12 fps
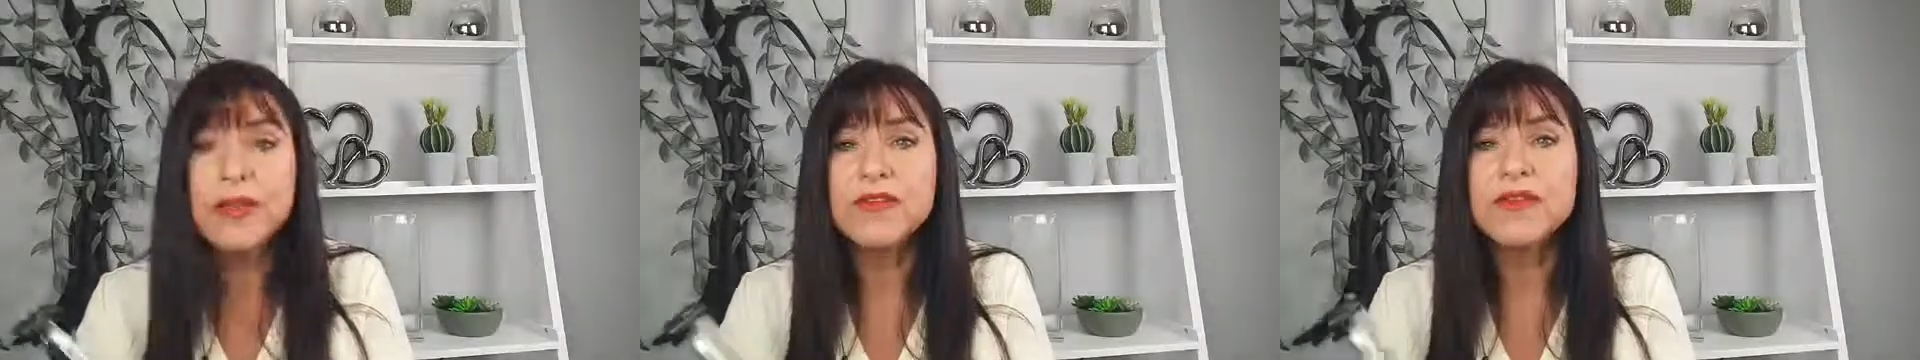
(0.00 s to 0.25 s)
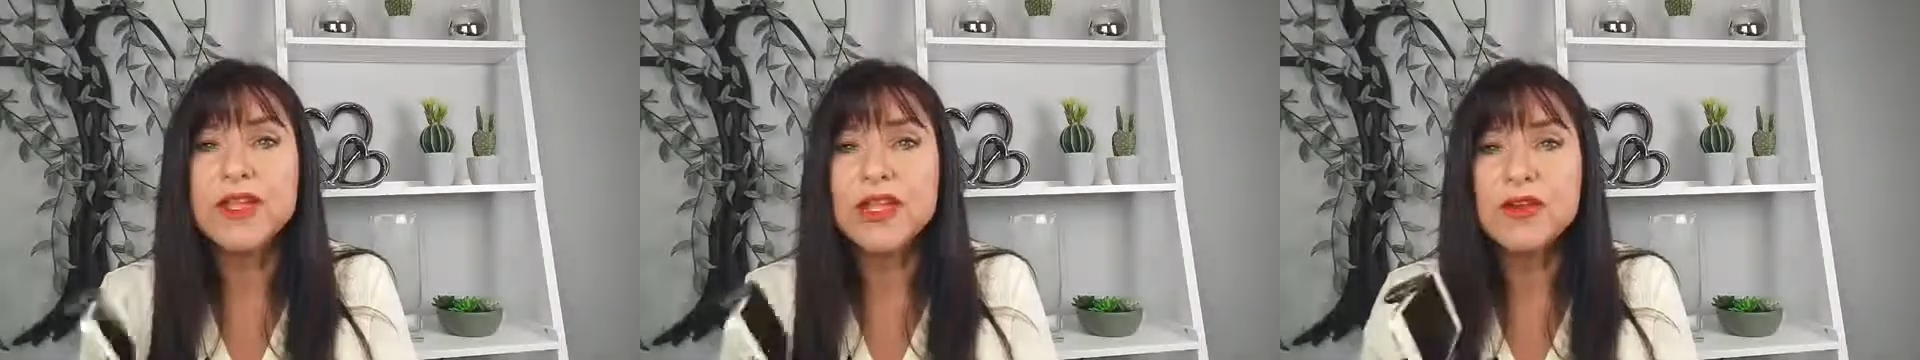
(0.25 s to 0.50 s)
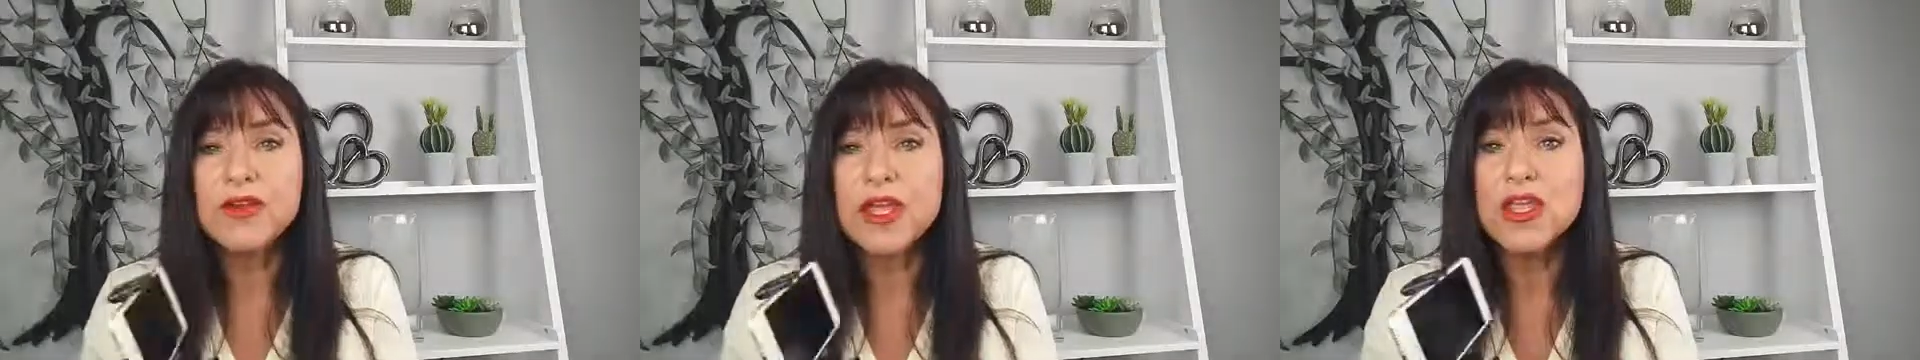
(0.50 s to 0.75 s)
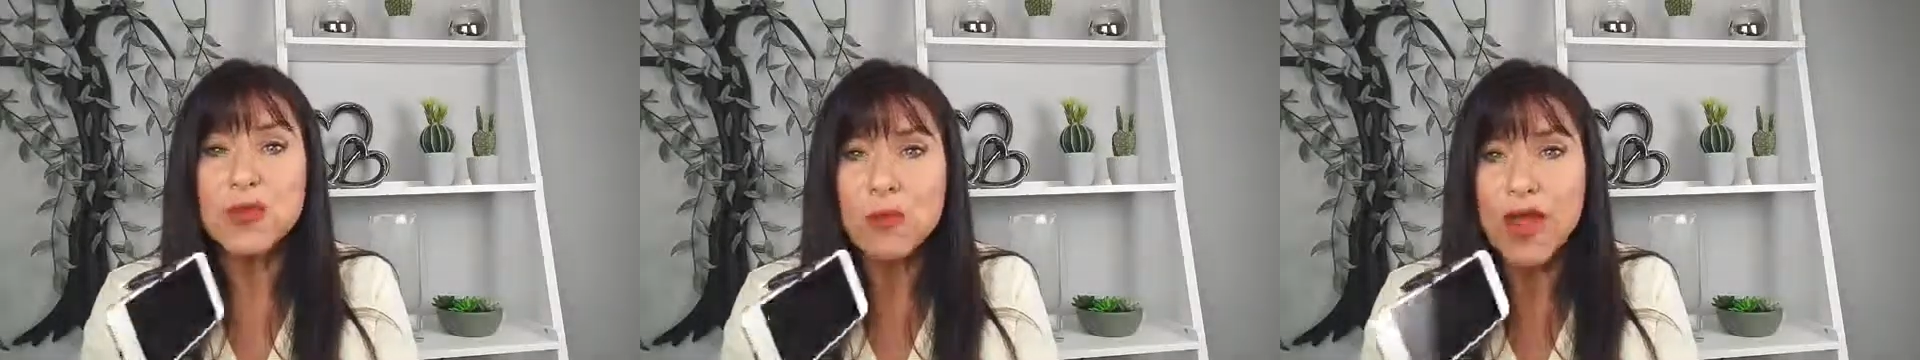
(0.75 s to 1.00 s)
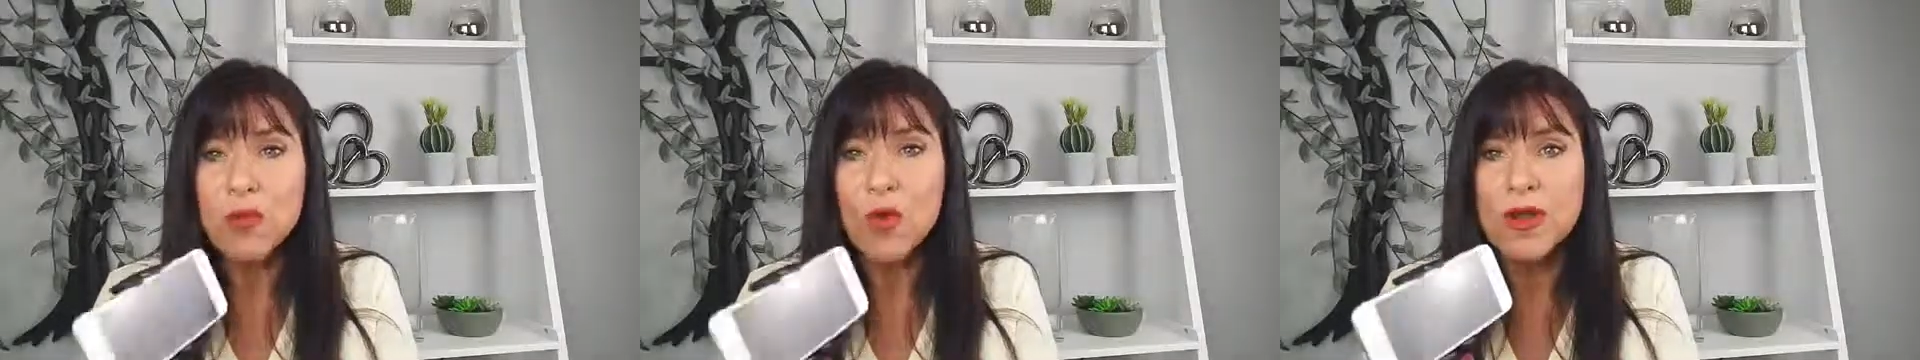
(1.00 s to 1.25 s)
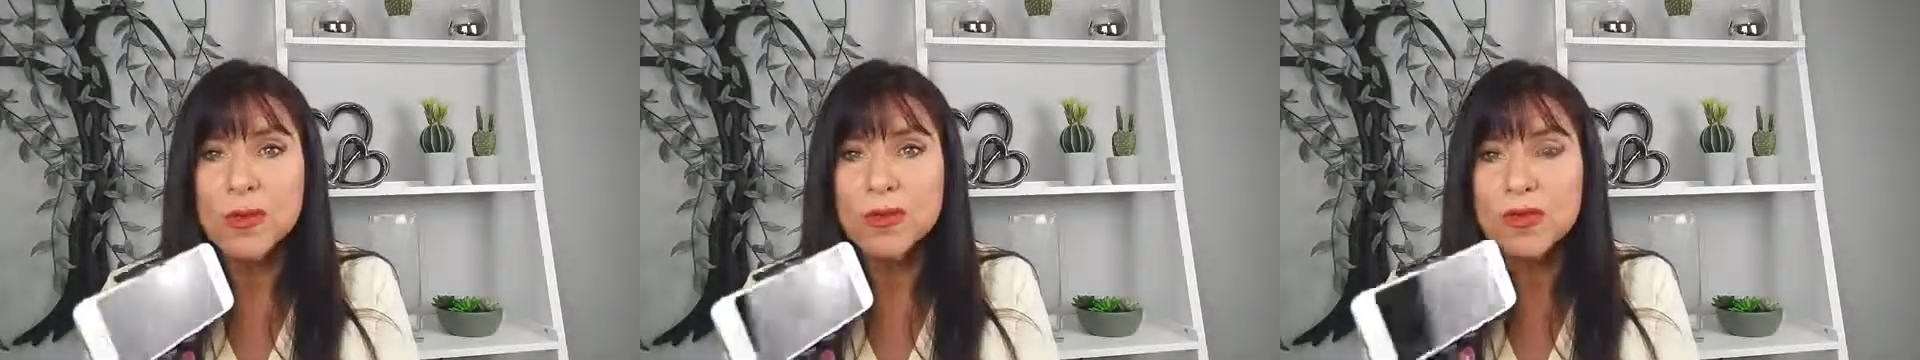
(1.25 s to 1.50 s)
bit of gear that you might
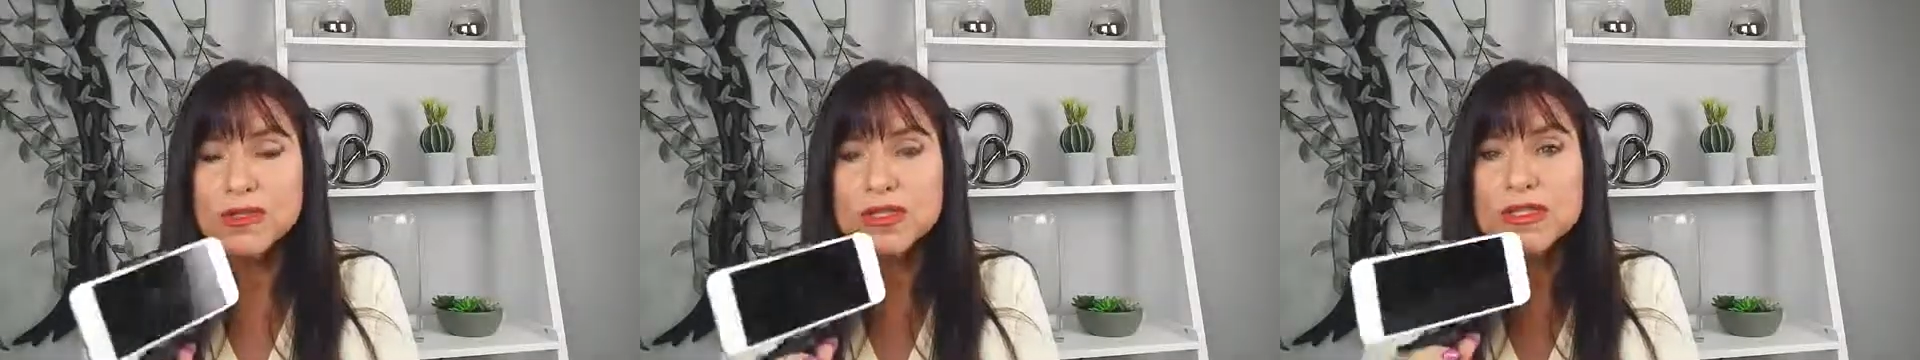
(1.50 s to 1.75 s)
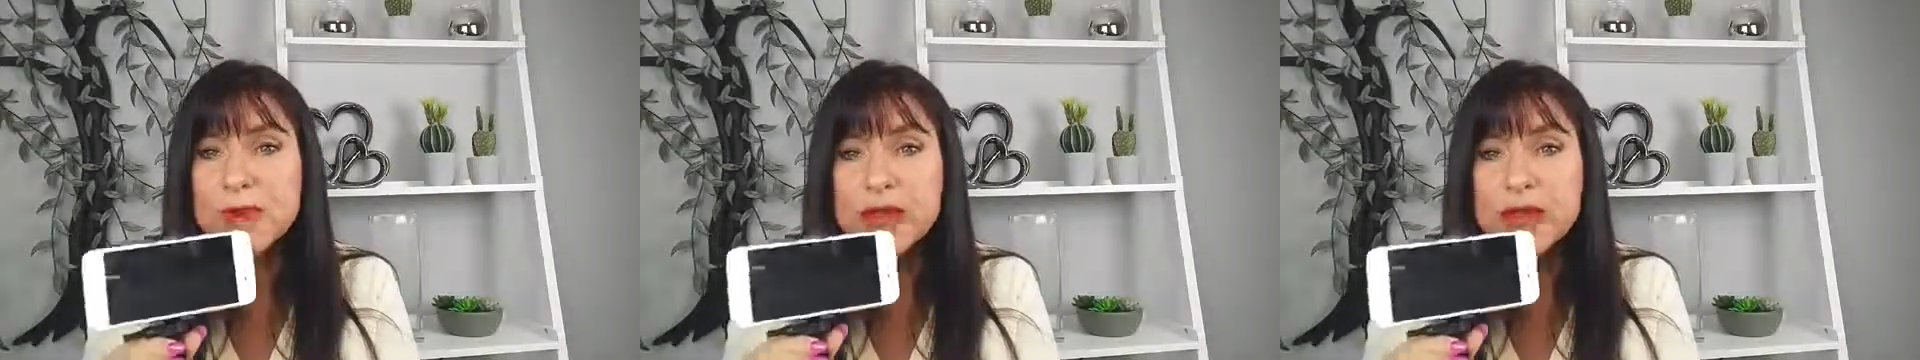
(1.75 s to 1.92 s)
want to purchase,